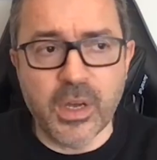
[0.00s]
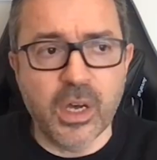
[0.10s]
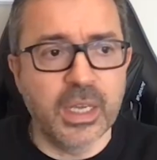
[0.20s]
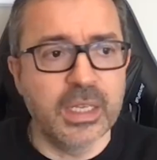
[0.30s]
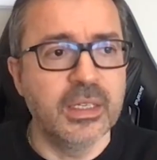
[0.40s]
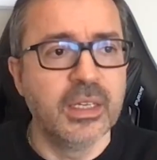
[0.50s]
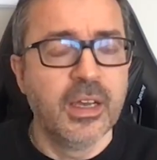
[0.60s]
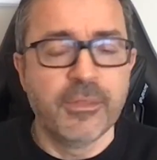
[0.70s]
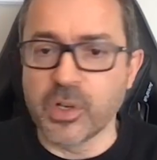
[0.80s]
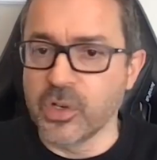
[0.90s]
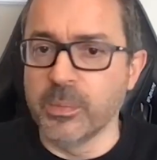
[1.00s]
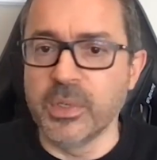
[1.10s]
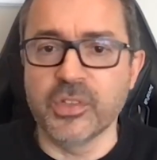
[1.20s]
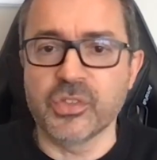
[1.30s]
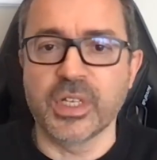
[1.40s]
fine for a
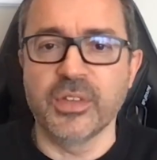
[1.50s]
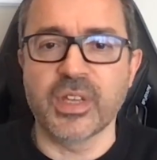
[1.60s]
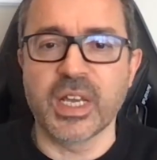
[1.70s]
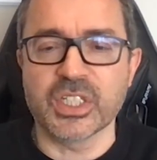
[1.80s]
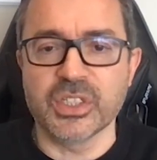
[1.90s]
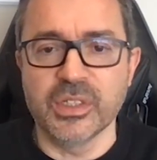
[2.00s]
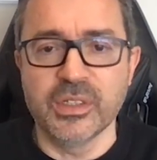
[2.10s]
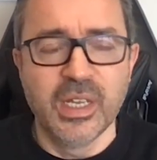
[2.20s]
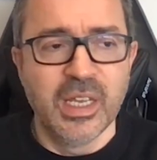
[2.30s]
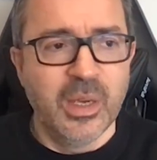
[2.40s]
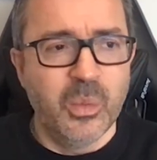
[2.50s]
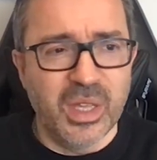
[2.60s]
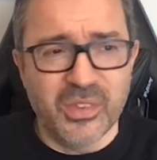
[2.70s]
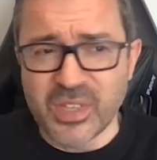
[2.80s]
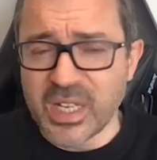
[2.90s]
commerce transaction
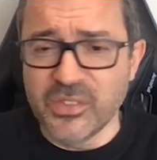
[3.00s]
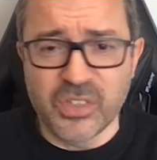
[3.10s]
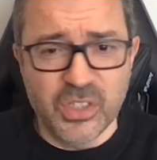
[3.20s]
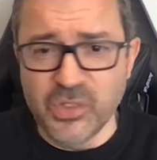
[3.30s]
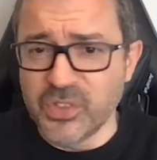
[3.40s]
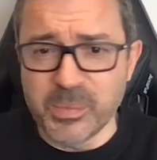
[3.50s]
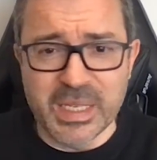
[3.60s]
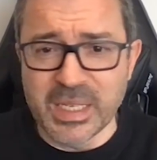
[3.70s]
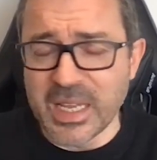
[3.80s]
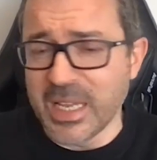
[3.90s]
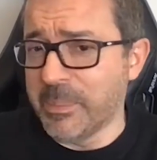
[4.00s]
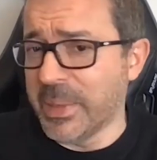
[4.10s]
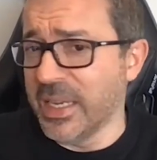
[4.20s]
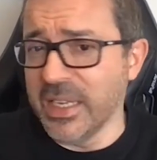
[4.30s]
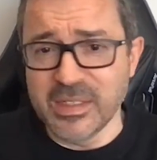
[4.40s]
where sellers are used to getting
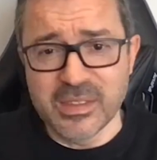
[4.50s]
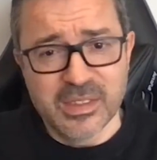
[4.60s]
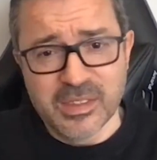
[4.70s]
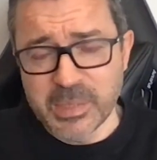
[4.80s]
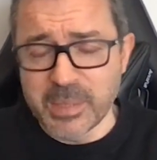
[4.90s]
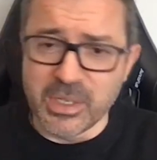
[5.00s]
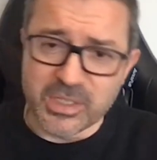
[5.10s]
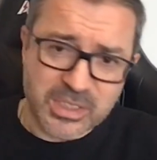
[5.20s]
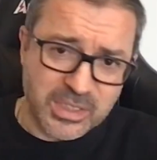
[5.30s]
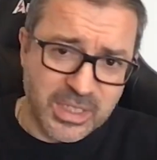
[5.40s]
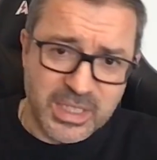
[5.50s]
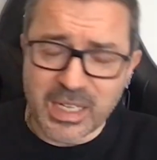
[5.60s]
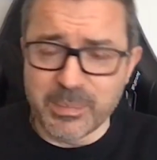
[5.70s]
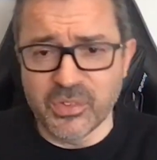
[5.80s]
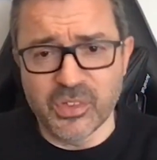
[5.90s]
paid by MasterCard
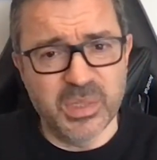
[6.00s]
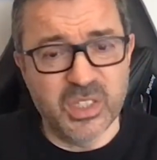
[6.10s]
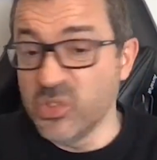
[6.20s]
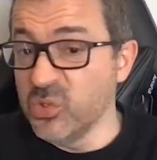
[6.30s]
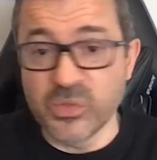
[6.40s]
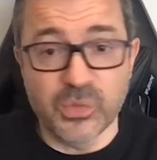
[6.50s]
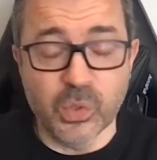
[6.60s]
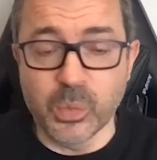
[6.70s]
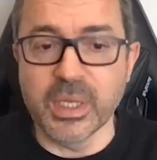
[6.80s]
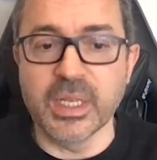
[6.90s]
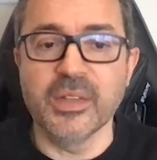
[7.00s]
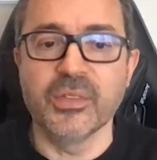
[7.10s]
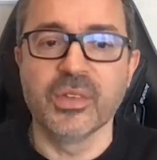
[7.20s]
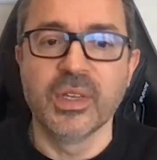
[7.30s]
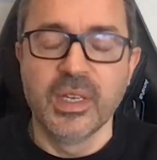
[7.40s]
and Amazon in 2 to 4
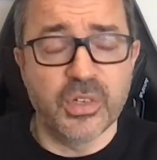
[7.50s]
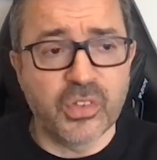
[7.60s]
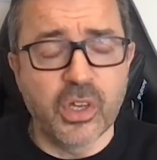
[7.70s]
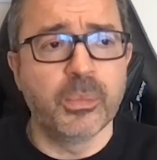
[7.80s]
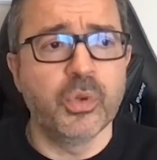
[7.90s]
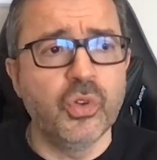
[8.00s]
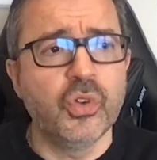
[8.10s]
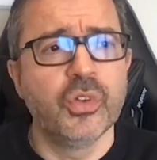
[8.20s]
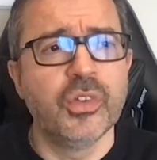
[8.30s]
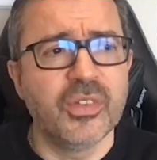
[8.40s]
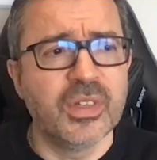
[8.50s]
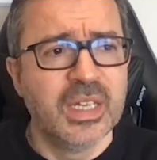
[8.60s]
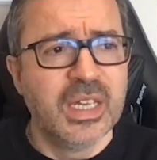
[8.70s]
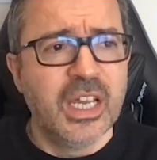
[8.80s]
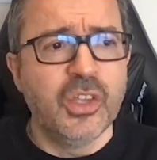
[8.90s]
weeks. For example, you
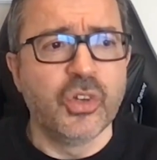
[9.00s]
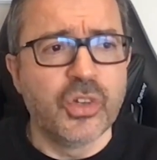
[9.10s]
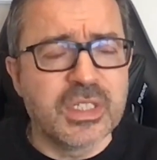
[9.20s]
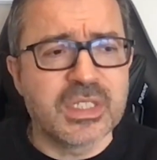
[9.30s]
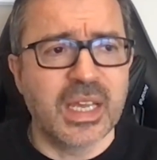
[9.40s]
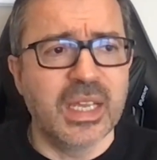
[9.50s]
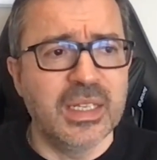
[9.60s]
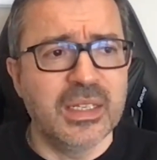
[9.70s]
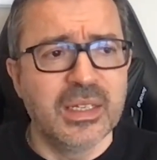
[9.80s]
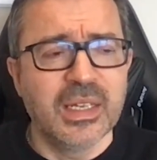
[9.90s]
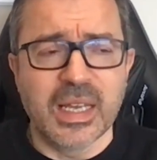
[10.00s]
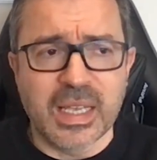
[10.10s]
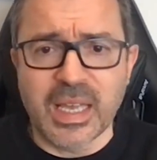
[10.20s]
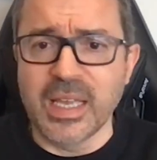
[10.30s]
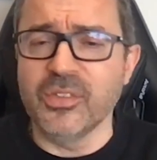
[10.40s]
couldn't take
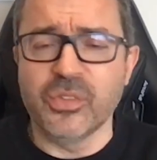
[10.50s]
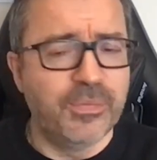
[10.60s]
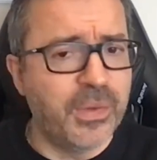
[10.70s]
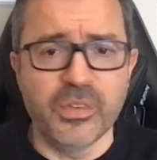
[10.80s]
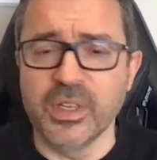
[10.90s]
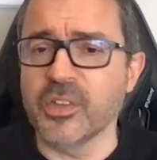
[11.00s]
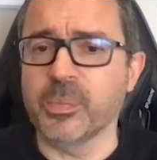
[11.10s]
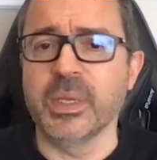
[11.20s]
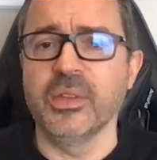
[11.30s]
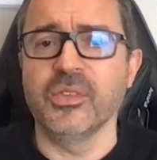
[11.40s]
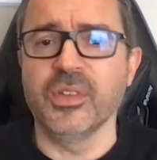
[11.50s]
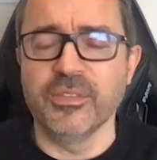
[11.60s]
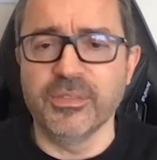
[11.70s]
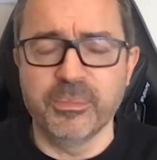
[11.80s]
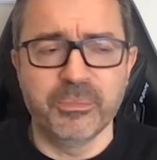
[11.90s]
a case of very
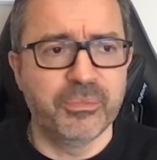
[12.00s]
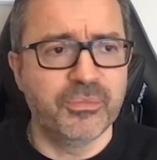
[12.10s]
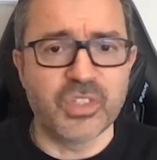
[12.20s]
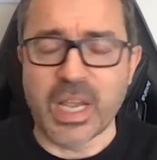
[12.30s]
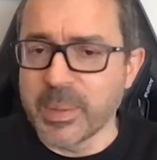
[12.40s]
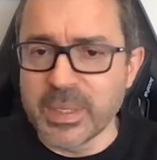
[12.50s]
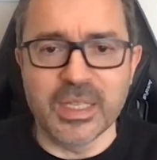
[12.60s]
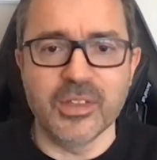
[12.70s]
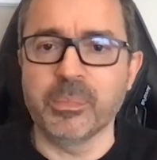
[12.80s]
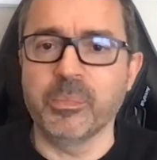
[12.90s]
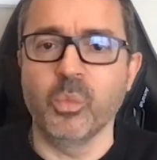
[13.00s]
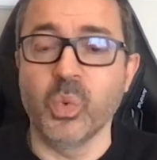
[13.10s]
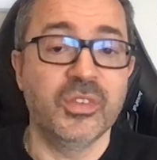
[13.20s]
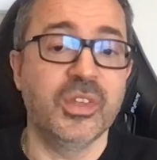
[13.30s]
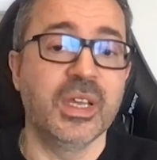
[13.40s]
expensive Japanese
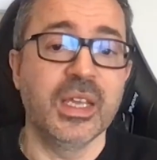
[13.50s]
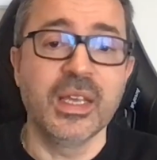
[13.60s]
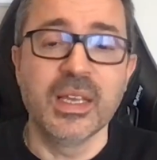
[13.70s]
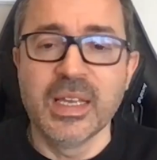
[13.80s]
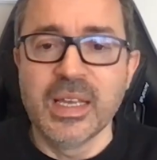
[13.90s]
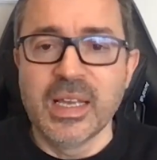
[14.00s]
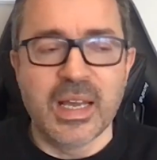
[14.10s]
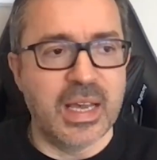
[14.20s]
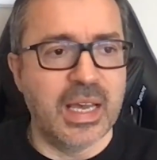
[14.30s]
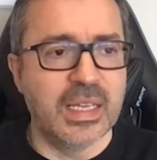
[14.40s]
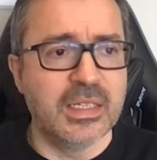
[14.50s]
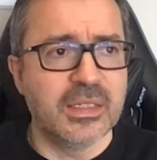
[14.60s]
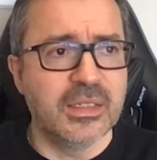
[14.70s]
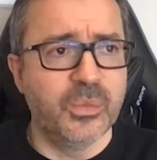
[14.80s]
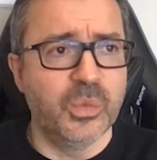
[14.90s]
whiskey
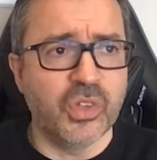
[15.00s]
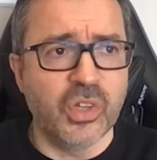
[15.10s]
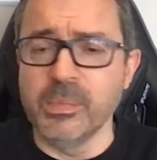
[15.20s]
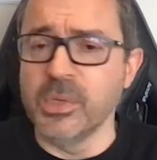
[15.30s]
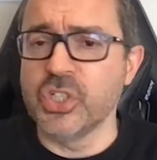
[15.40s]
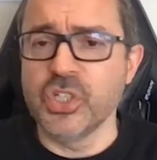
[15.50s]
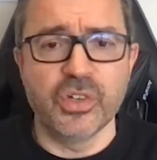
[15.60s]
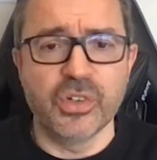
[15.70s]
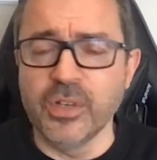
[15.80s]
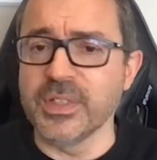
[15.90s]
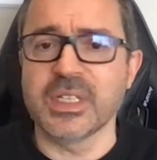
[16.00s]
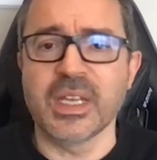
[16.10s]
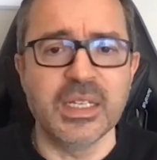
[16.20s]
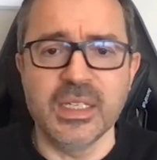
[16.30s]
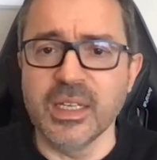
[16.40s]
and that was going to mature over
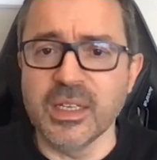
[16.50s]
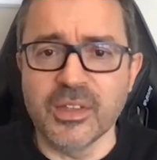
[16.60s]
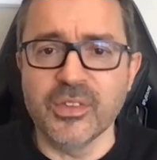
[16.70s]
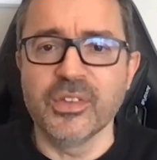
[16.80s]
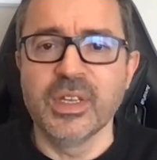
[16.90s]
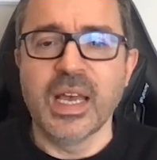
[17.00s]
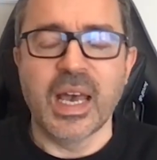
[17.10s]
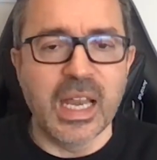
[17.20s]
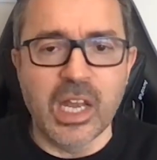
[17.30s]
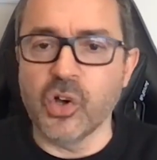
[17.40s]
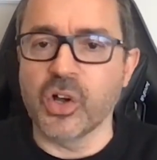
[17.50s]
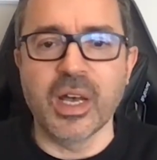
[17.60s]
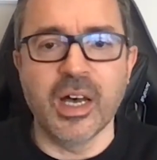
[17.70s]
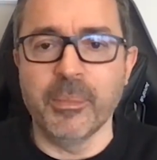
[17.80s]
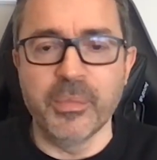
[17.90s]
10 years and
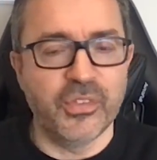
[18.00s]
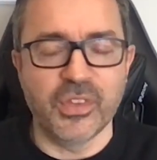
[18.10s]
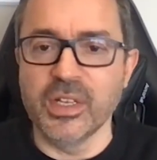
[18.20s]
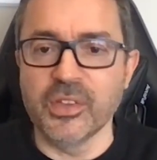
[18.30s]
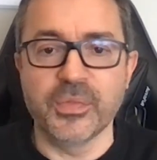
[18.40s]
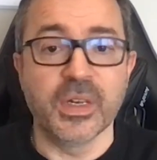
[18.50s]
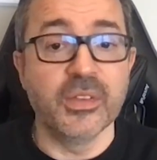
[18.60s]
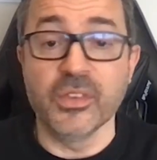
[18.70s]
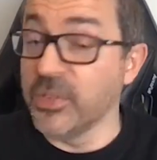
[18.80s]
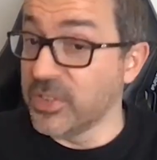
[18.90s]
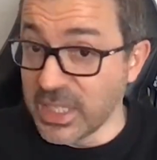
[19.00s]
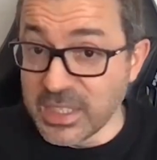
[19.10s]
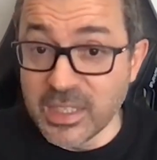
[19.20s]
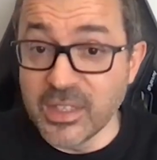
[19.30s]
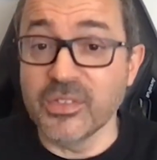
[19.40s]
lock up the seller's funds for
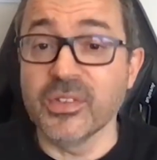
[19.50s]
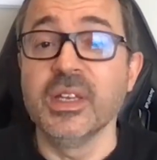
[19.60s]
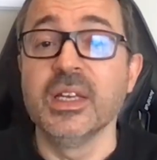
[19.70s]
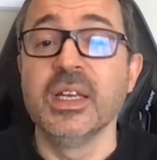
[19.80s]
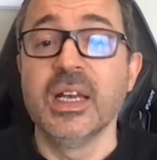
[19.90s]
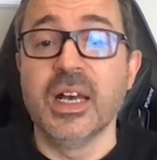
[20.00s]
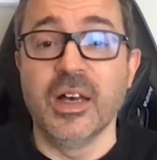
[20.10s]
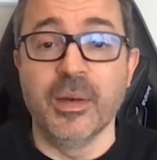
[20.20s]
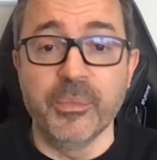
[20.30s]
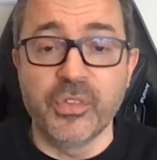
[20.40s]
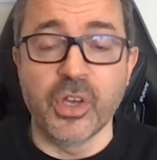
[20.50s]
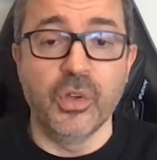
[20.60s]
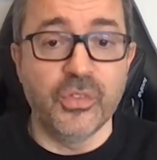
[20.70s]
10 years. That's